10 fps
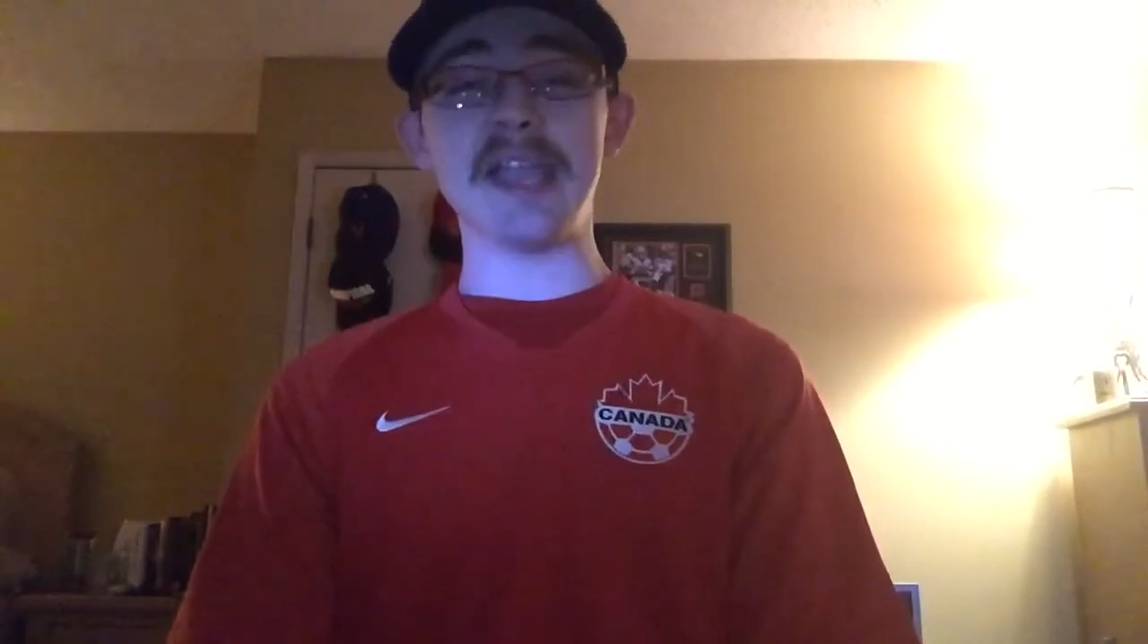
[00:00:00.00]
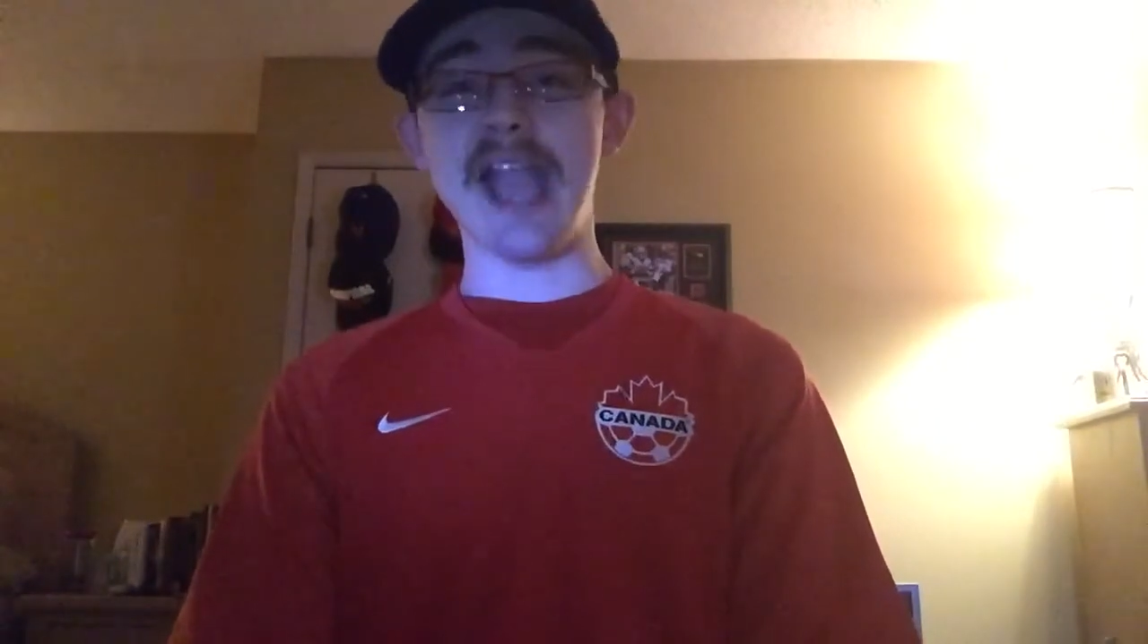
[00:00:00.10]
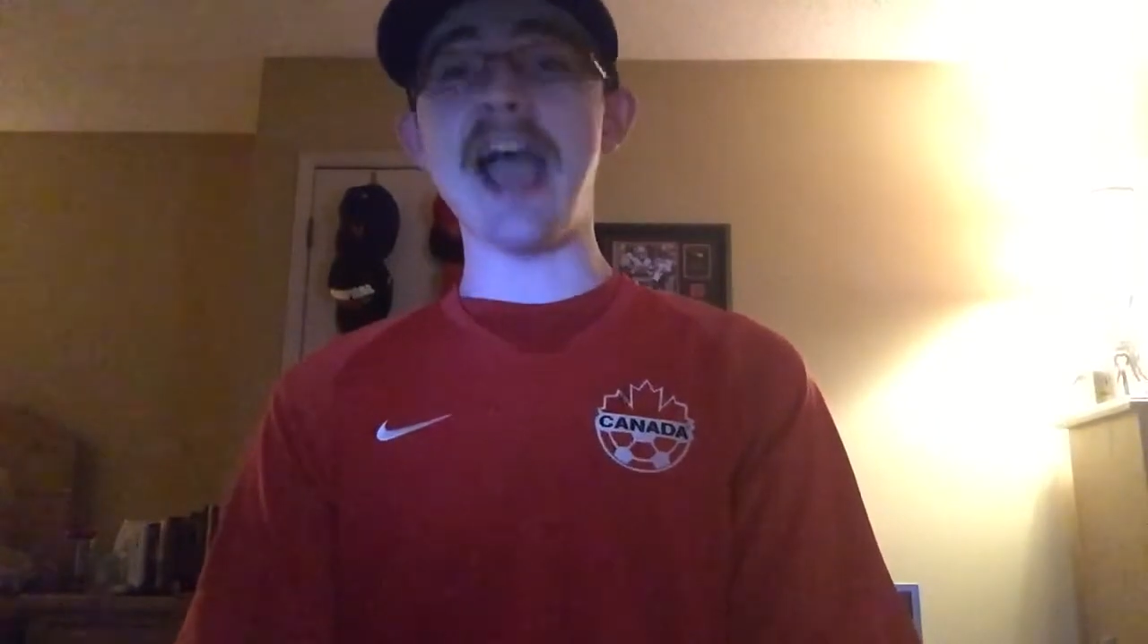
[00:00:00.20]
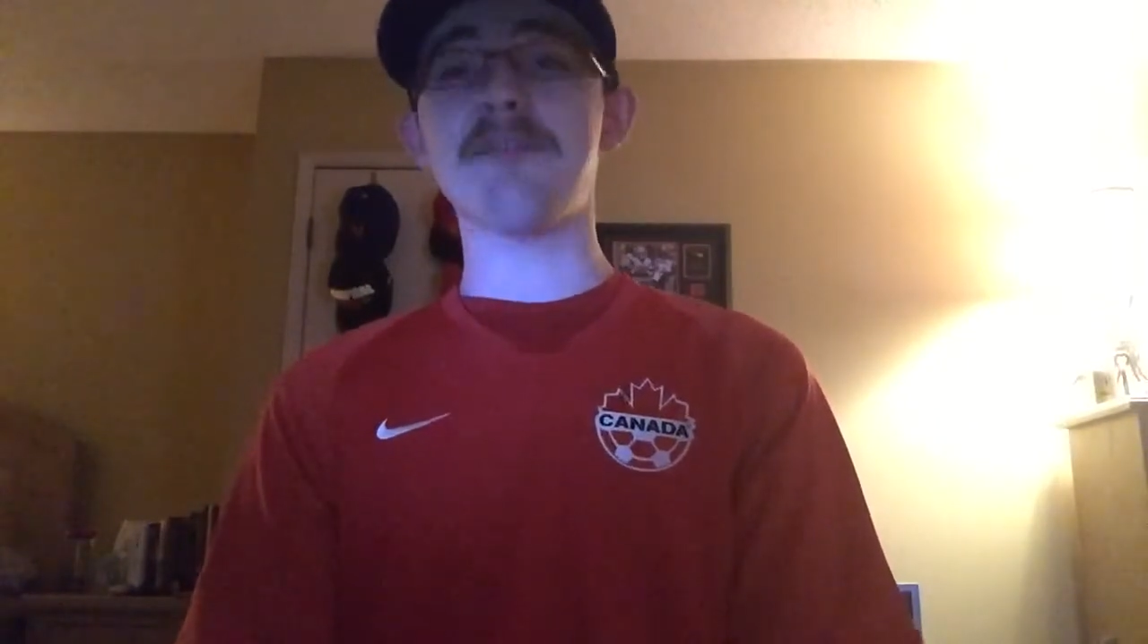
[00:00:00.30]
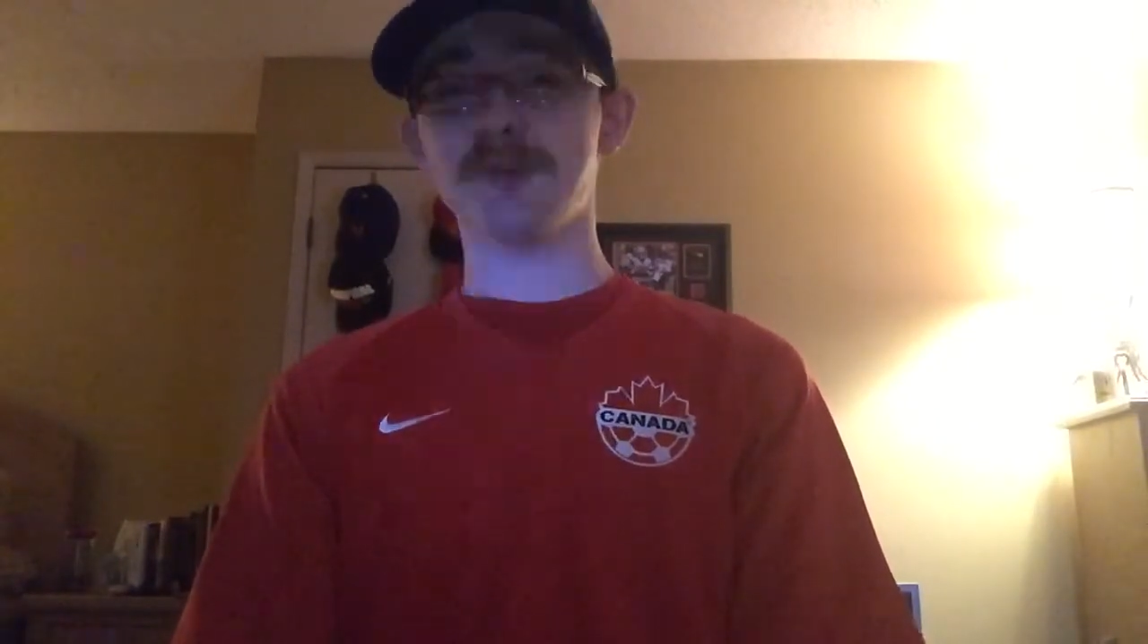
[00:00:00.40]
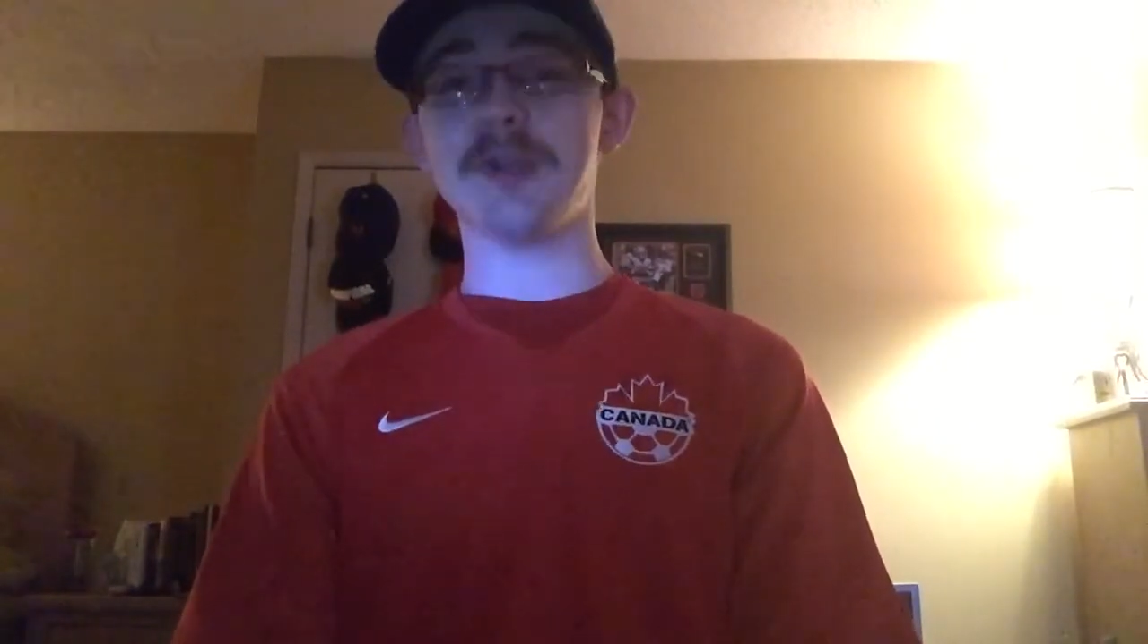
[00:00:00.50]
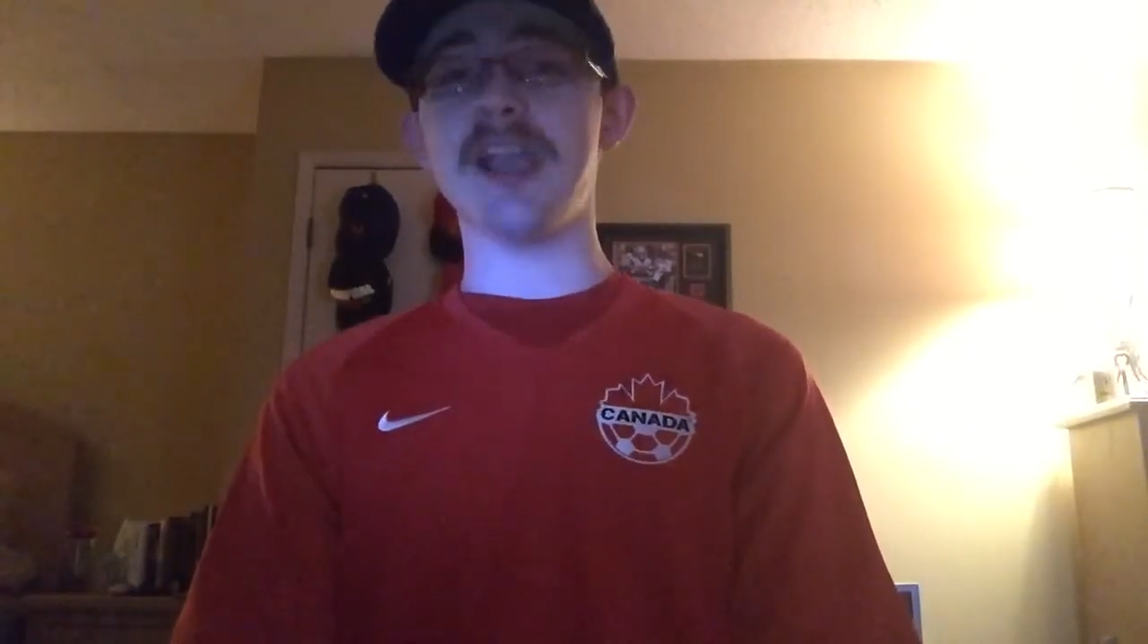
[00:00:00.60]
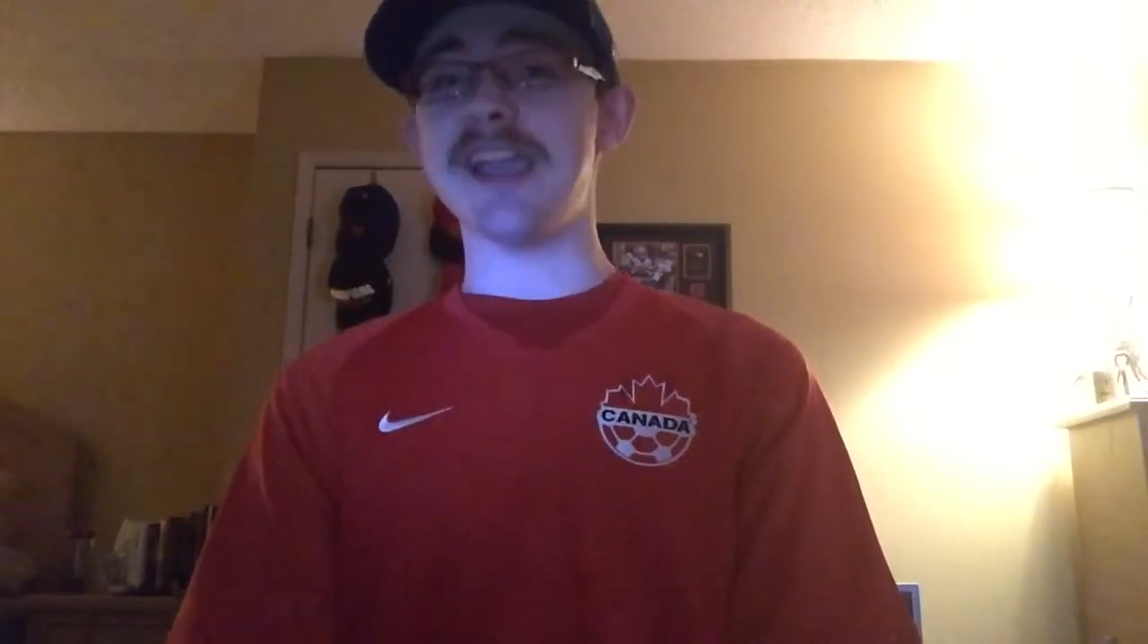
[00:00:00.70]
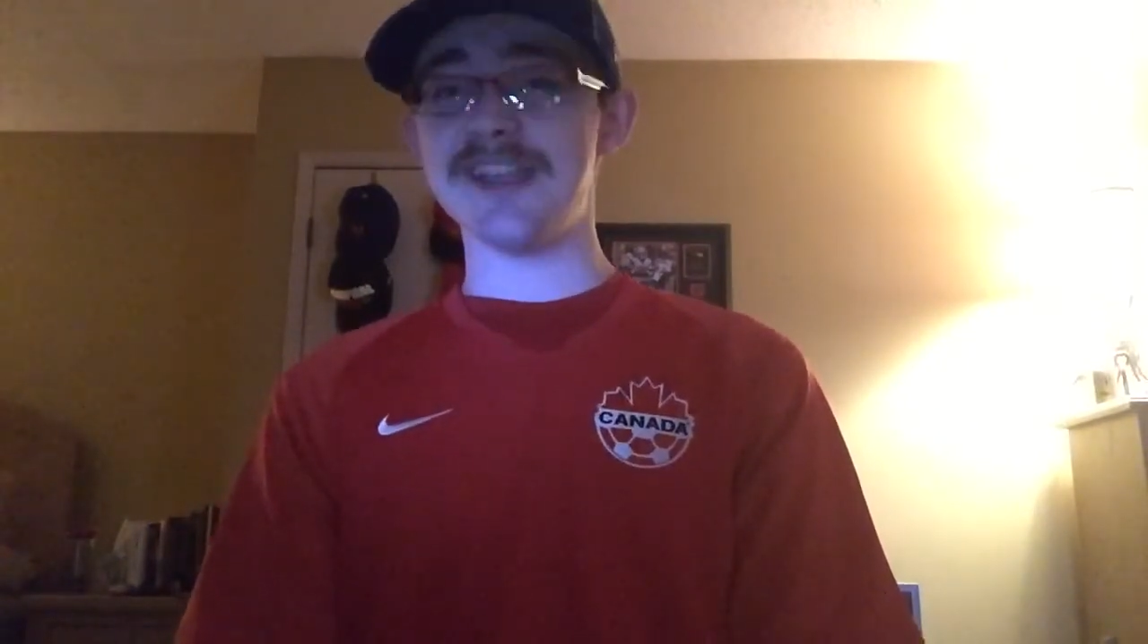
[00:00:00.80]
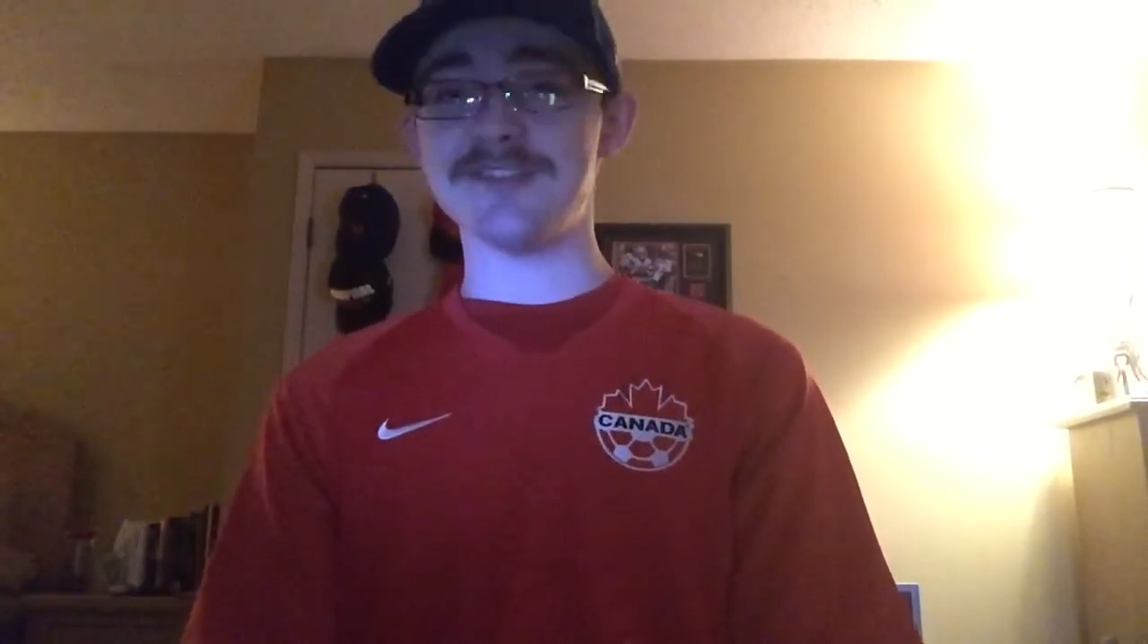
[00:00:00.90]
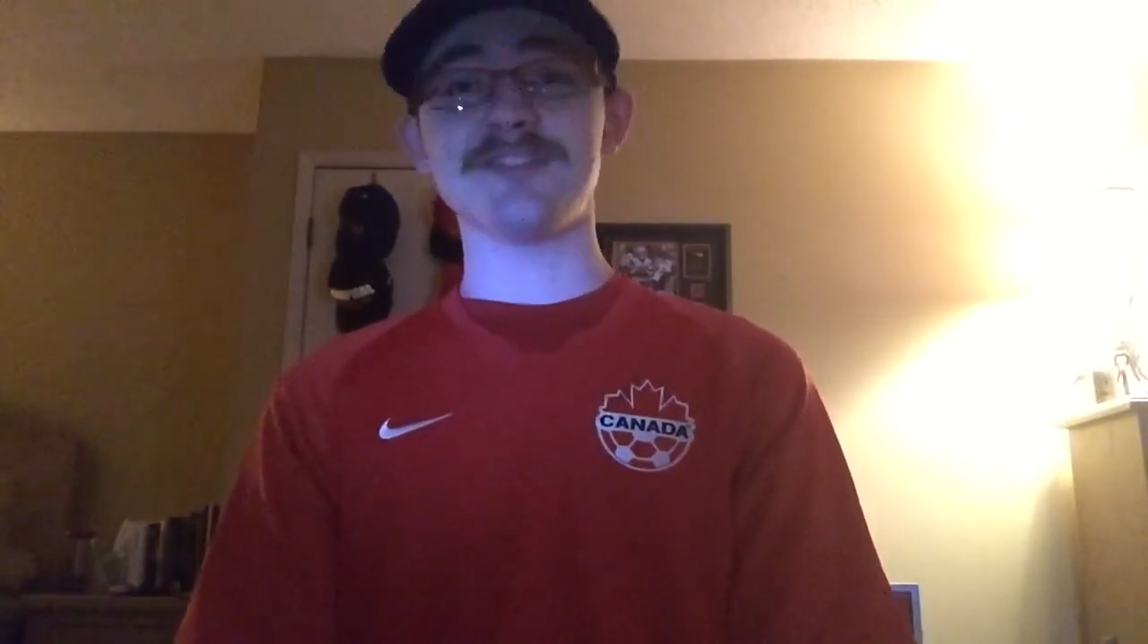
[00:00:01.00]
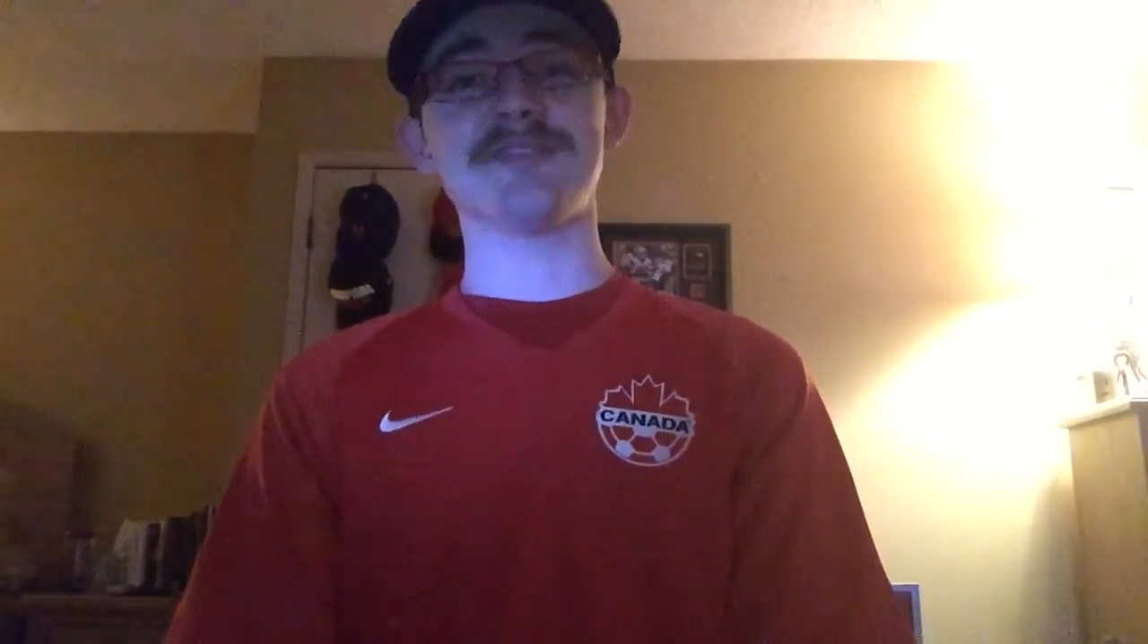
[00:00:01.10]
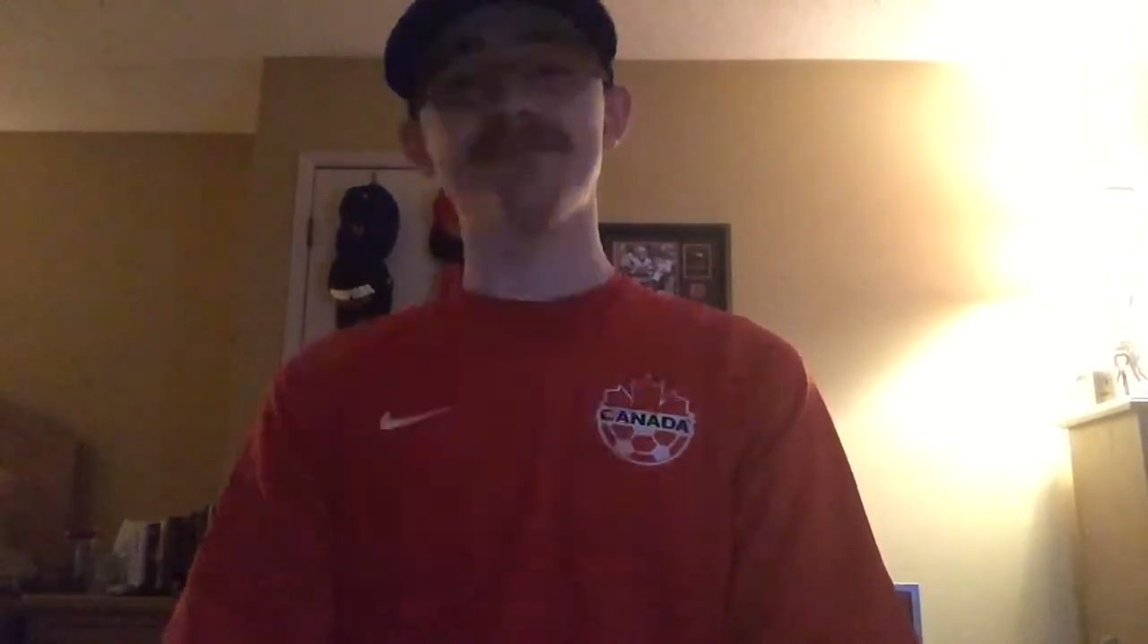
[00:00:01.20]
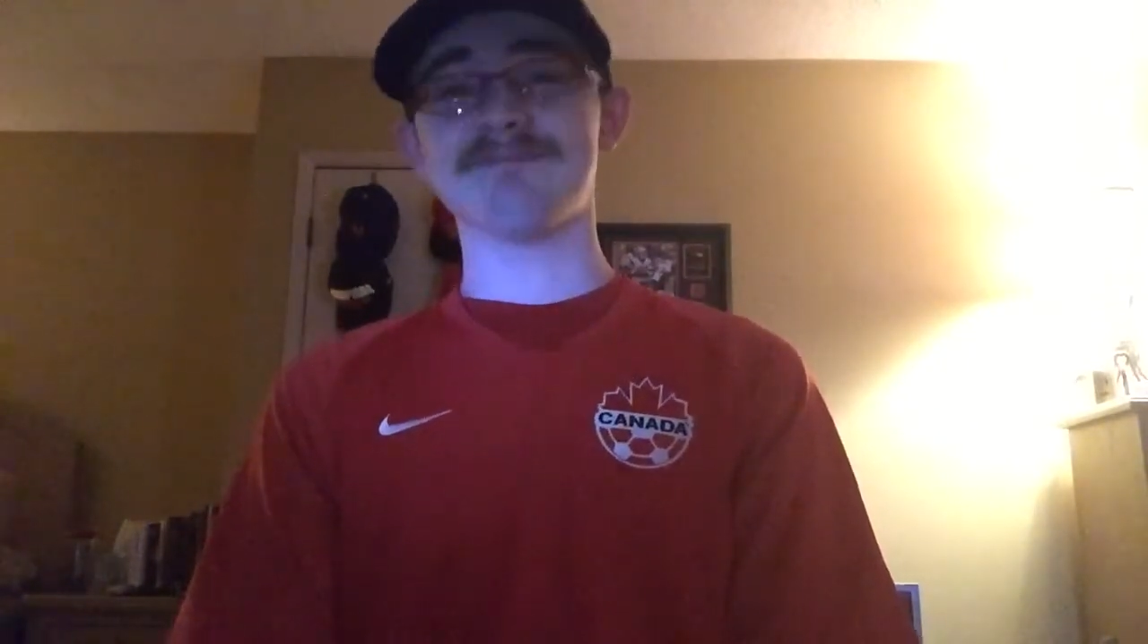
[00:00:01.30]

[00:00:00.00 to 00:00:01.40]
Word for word: half her age.